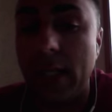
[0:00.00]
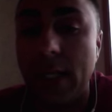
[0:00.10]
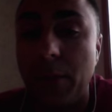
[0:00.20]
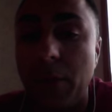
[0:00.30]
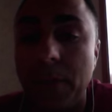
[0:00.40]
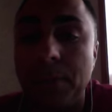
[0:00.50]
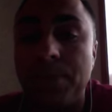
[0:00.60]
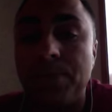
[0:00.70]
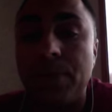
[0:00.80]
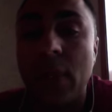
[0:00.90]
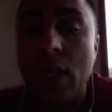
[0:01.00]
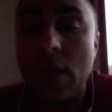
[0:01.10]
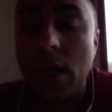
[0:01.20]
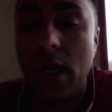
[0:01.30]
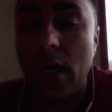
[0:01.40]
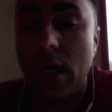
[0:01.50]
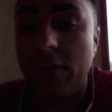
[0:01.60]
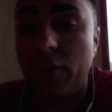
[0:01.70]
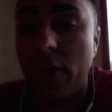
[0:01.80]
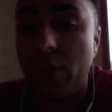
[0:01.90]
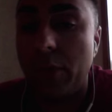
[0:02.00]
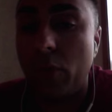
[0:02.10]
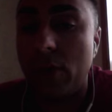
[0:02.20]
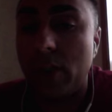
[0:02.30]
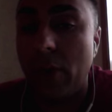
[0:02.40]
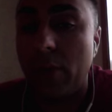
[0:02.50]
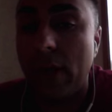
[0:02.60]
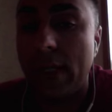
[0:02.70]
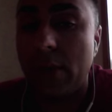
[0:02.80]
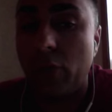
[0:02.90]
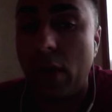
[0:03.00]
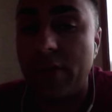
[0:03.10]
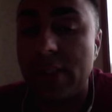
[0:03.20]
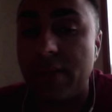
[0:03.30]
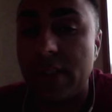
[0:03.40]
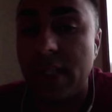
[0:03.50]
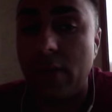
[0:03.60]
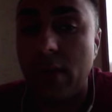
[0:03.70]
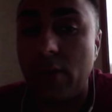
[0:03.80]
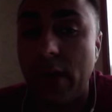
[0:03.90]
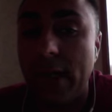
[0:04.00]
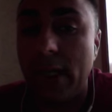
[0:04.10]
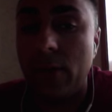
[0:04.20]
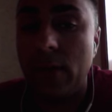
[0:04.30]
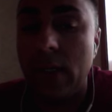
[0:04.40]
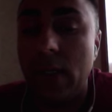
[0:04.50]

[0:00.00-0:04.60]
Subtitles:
that number. 41 boards operating in the province of Ontario right now.